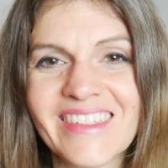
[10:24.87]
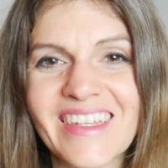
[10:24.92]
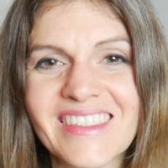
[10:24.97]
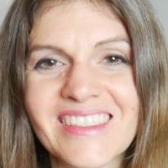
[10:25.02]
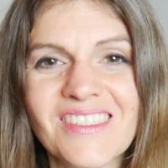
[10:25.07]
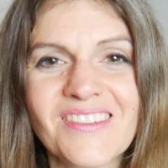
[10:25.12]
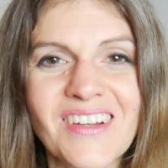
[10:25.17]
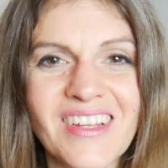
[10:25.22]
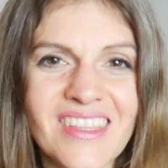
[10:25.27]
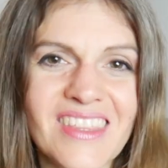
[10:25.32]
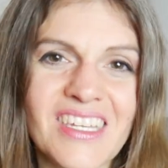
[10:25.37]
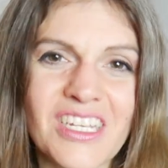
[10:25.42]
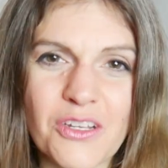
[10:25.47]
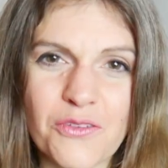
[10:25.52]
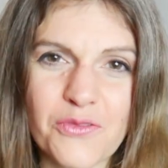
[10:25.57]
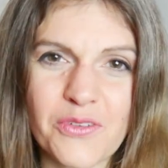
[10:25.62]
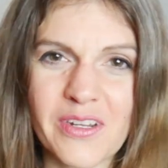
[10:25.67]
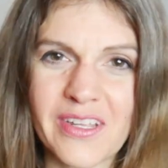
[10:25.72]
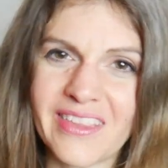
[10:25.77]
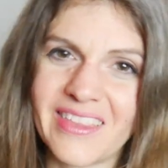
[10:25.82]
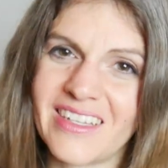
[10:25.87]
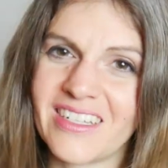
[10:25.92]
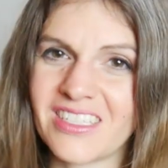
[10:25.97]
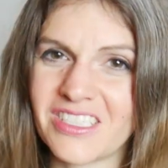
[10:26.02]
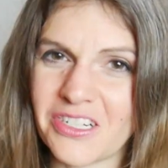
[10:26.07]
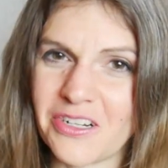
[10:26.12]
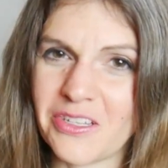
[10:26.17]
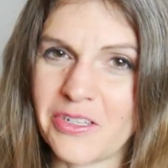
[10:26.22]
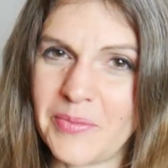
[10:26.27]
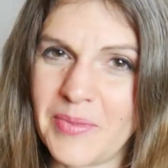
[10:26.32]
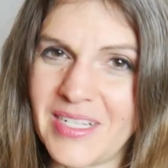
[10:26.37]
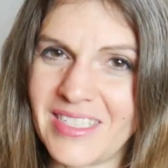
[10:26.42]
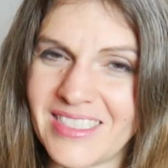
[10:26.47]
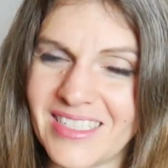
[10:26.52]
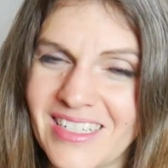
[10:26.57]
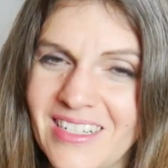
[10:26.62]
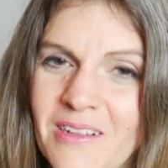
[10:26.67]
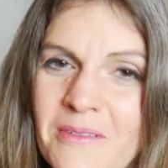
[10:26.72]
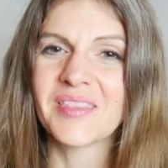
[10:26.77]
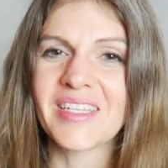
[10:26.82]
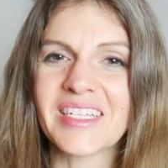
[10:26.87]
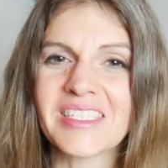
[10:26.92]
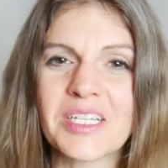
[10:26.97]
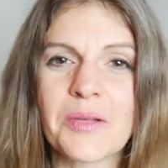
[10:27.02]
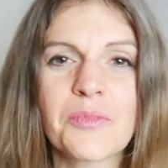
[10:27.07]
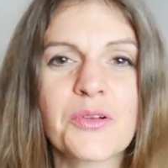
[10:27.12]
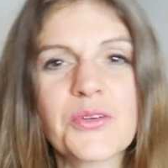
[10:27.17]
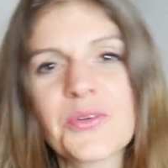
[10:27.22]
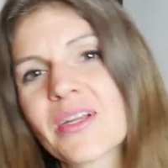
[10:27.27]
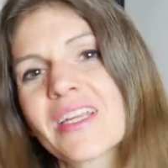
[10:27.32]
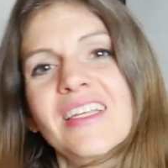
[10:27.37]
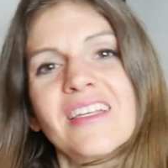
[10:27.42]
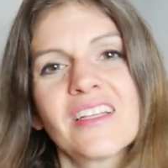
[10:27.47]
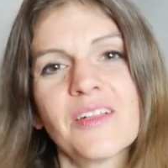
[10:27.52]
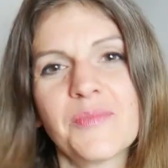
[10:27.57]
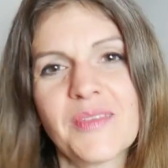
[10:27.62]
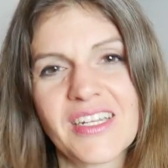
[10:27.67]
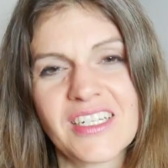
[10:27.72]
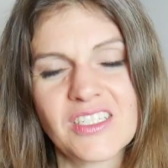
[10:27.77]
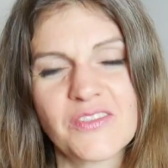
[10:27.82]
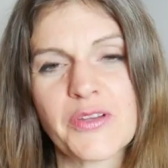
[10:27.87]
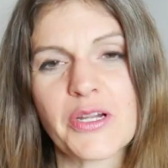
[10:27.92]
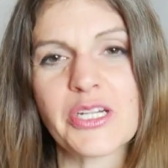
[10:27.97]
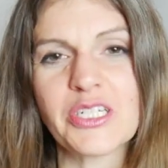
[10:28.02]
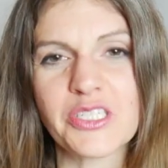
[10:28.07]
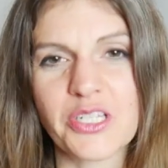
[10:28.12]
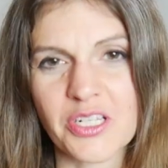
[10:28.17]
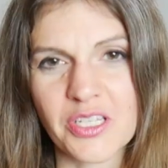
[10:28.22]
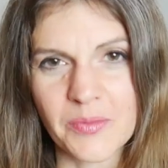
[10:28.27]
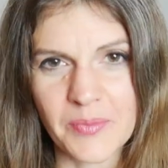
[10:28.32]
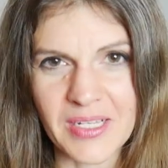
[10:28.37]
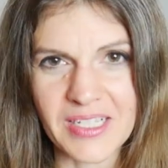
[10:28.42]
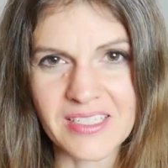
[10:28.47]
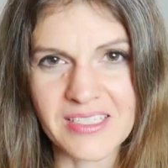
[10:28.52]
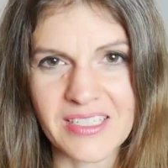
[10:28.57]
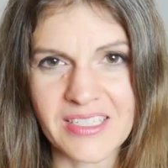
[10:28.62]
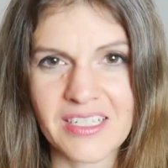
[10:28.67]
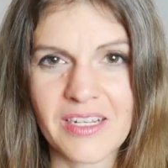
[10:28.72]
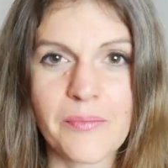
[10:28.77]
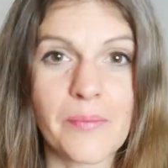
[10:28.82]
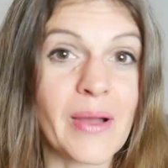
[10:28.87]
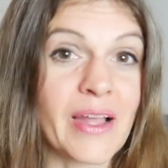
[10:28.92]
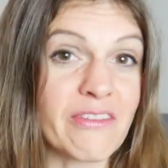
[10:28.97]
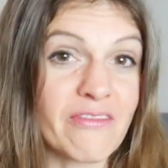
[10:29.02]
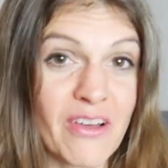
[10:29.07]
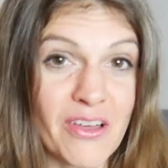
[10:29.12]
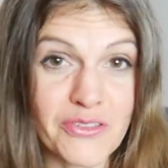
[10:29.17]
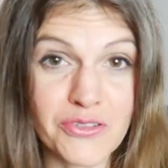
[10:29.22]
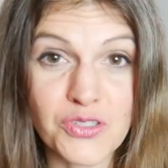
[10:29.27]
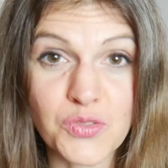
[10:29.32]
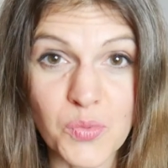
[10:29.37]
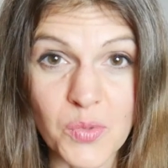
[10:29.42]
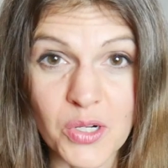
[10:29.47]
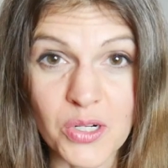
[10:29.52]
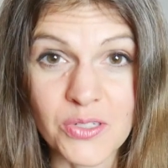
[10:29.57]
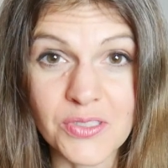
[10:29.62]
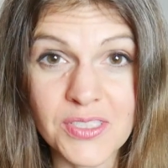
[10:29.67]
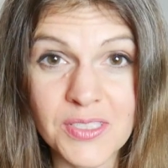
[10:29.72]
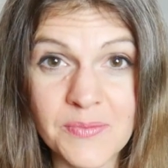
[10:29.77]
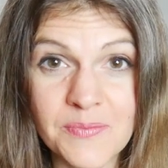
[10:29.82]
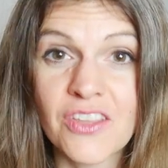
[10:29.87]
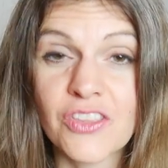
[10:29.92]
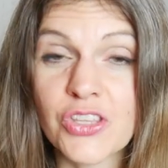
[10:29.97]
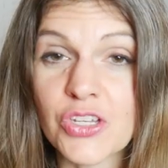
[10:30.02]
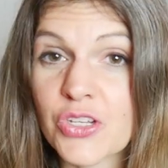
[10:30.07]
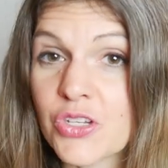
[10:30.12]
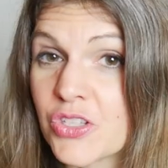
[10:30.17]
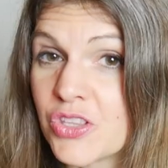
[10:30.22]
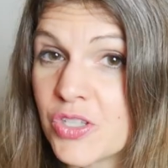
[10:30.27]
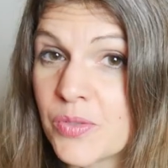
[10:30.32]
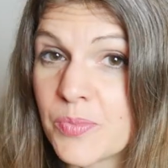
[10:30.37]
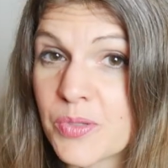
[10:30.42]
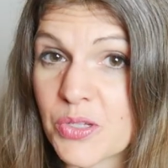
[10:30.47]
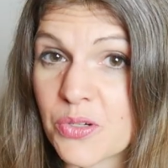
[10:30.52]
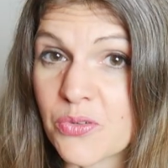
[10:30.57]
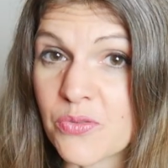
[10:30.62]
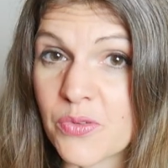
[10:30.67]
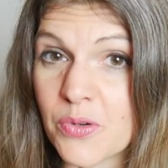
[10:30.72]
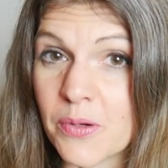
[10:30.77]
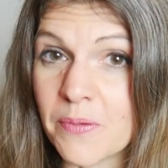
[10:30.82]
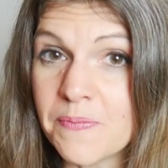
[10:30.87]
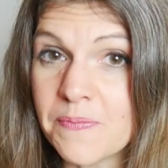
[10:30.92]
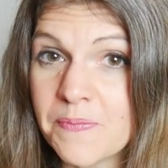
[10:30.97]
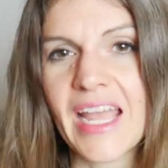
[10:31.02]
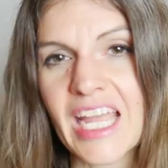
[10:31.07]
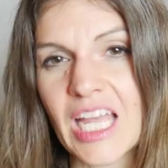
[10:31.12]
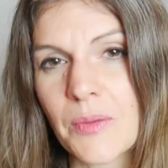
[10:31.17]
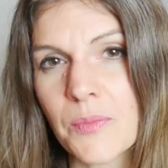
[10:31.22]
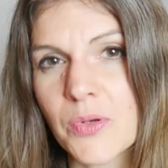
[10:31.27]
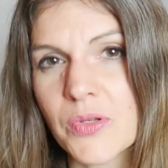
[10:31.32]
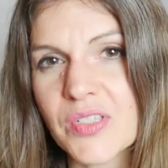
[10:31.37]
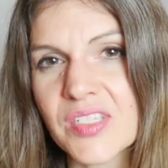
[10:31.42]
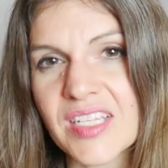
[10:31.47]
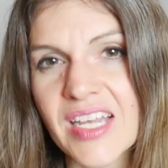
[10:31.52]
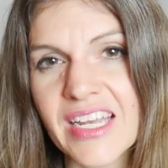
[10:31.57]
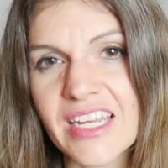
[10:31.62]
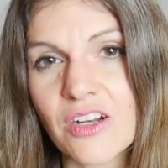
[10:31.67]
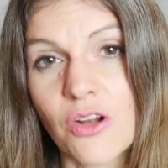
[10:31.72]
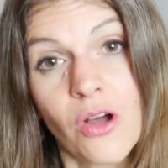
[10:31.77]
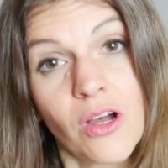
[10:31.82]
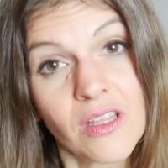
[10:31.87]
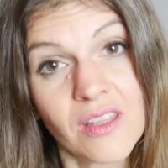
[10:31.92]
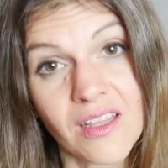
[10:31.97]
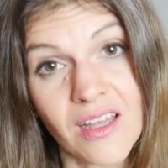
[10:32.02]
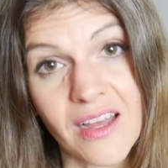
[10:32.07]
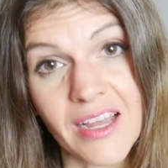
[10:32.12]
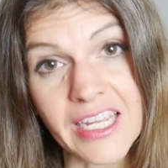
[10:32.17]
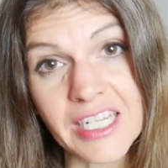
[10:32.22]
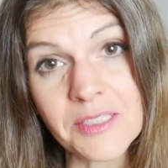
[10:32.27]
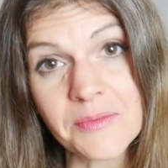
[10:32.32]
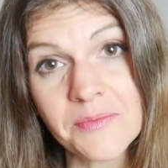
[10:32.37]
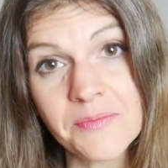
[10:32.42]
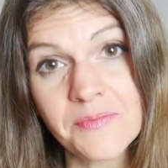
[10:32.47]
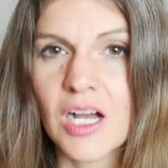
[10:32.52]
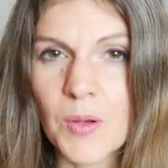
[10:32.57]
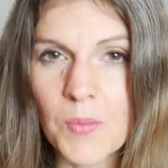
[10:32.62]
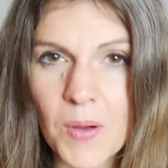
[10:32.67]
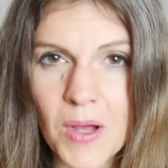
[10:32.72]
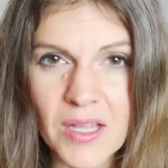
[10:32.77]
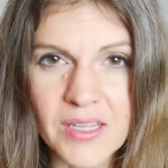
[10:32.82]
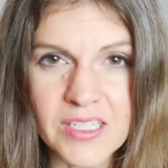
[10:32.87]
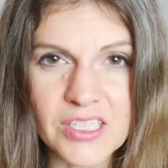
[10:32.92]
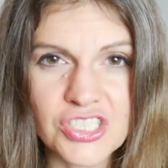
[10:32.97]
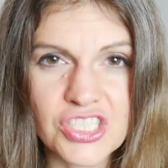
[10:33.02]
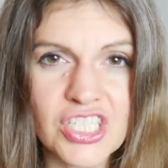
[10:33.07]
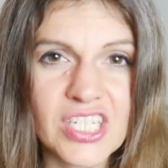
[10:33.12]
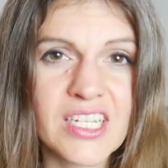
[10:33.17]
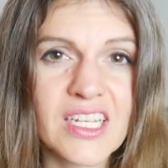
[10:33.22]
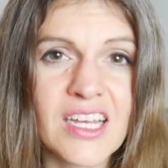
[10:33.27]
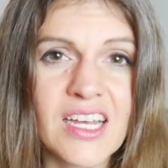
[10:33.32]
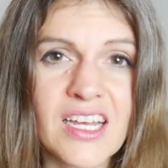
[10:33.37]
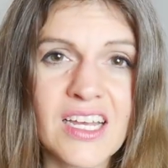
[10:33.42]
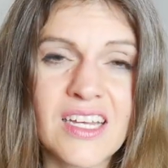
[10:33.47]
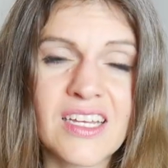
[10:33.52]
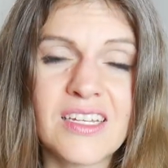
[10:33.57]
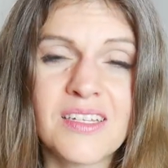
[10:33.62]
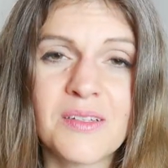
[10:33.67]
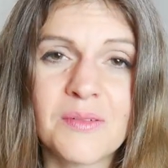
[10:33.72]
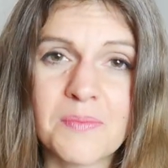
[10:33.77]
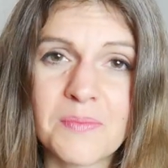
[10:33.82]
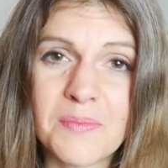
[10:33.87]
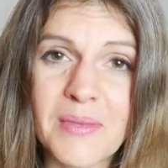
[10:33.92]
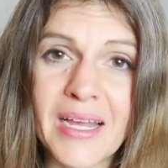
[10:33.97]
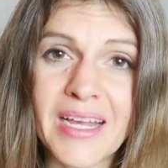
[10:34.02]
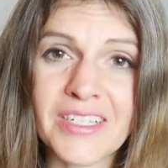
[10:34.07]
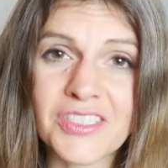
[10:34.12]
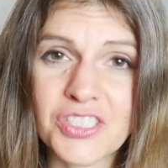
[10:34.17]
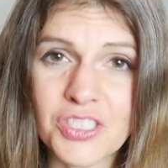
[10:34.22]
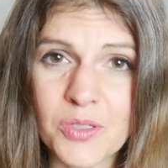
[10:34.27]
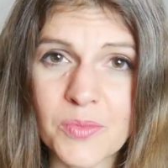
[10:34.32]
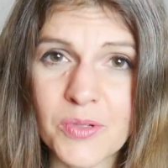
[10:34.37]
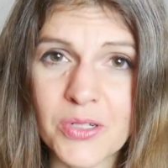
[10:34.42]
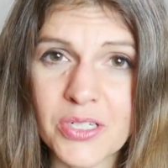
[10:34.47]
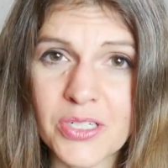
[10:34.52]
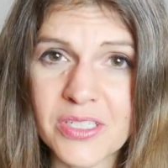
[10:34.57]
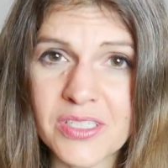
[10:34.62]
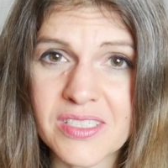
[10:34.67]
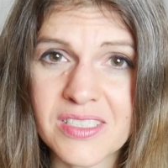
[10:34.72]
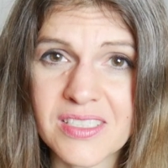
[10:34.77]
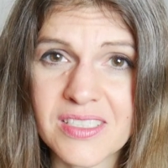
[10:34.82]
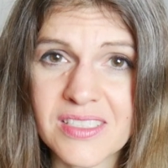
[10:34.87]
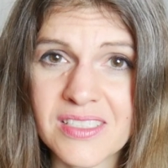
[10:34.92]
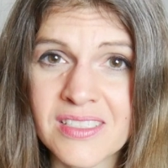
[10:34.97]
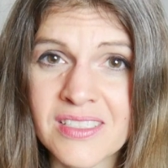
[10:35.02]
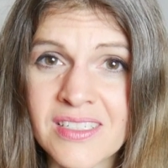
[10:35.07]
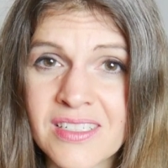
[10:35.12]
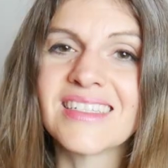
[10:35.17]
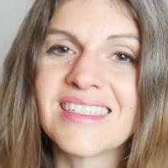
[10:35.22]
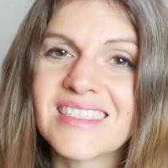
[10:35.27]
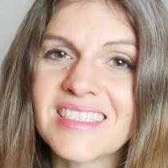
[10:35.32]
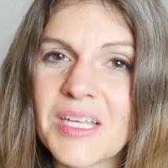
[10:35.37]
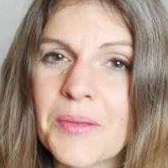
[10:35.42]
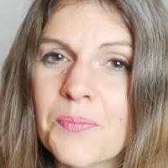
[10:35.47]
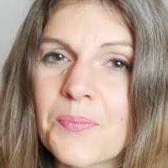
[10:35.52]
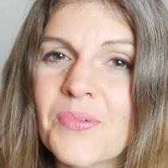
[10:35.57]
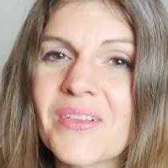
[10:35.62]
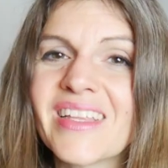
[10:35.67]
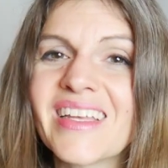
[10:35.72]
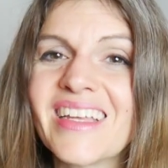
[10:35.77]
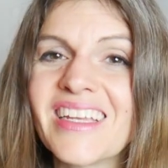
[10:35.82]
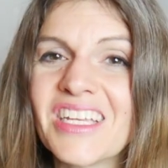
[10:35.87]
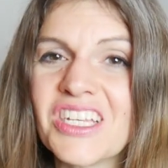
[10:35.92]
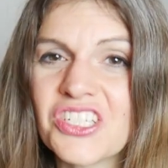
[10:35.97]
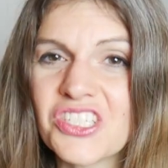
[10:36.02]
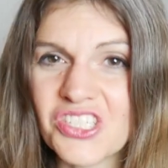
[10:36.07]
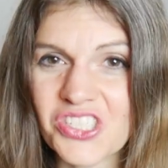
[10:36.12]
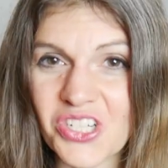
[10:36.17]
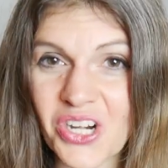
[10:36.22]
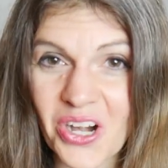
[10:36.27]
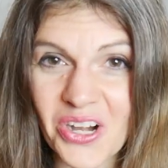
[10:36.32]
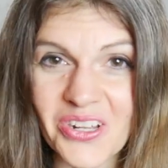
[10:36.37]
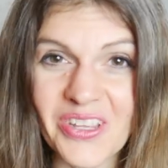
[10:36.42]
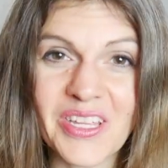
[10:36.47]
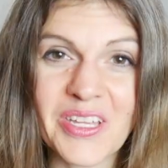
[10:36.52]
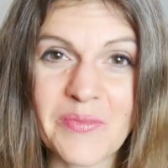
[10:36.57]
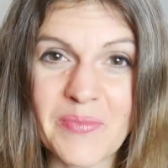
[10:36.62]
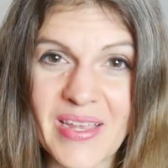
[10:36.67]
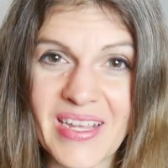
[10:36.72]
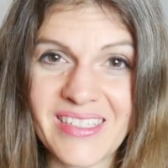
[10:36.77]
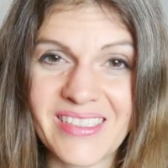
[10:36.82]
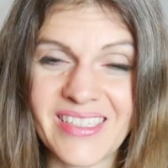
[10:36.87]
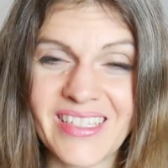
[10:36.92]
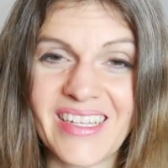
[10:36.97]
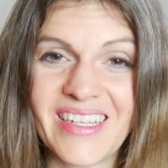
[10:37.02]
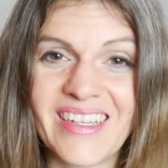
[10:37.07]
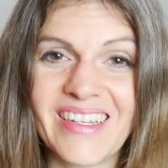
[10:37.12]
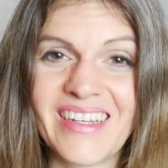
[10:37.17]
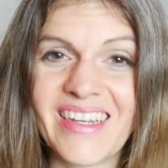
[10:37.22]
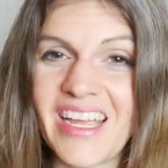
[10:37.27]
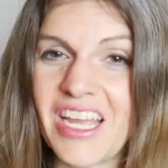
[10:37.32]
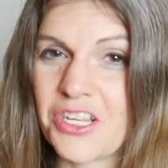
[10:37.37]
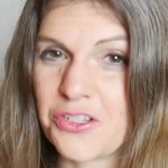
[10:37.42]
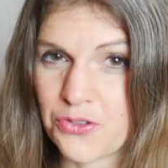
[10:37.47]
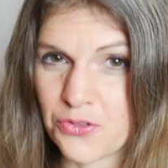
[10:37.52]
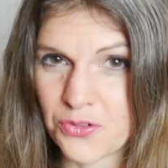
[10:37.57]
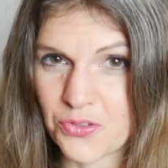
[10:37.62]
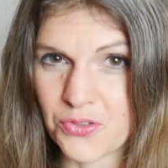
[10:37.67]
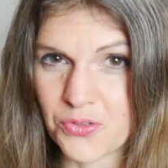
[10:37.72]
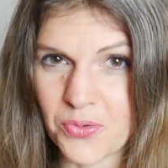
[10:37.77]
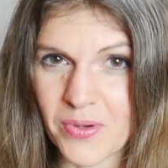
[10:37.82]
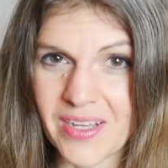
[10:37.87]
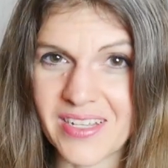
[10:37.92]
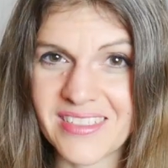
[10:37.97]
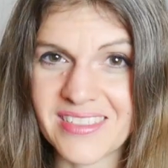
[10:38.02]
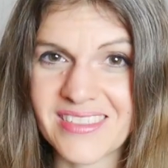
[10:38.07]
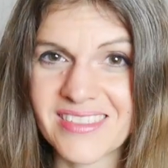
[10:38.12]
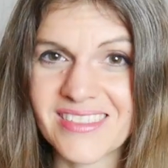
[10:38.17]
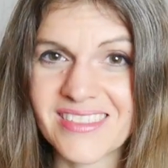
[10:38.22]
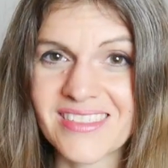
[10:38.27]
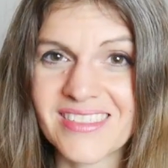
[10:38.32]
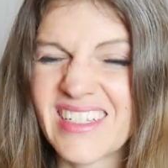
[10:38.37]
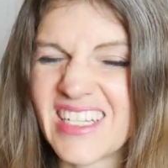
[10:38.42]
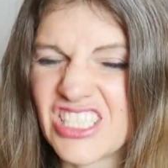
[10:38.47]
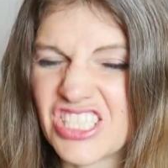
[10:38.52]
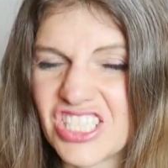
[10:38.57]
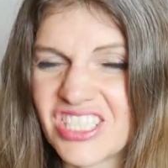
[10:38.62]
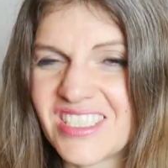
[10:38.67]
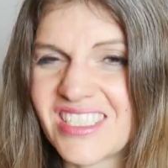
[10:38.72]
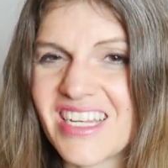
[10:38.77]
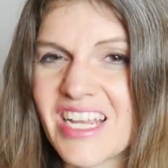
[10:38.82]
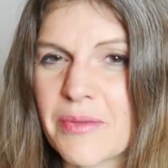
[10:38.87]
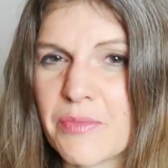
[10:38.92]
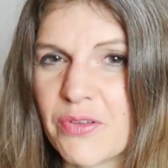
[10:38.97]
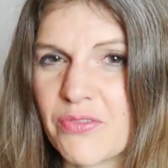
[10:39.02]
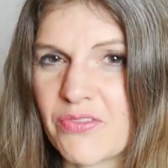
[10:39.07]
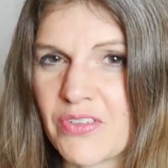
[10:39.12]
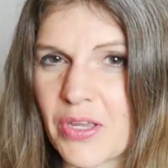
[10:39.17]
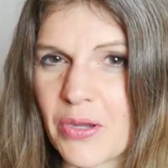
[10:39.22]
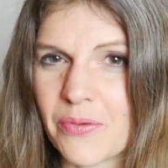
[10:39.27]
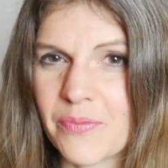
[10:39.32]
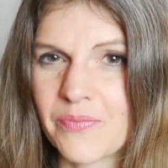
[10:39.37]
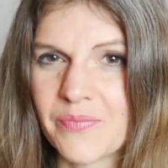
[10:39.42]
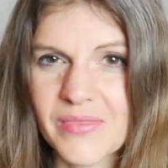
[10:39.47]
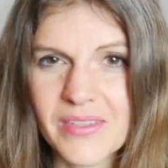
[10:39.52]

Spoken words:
That's what I think of when I think of Charlotte Mason. Now, some curriculum that is very Charlotte Mason: My Father's World, The Good and the Beautiful, Ambleside Online, Apologia, Master Books, Simply, Charlotte Mason, and Truth Quest. That's just to name a few.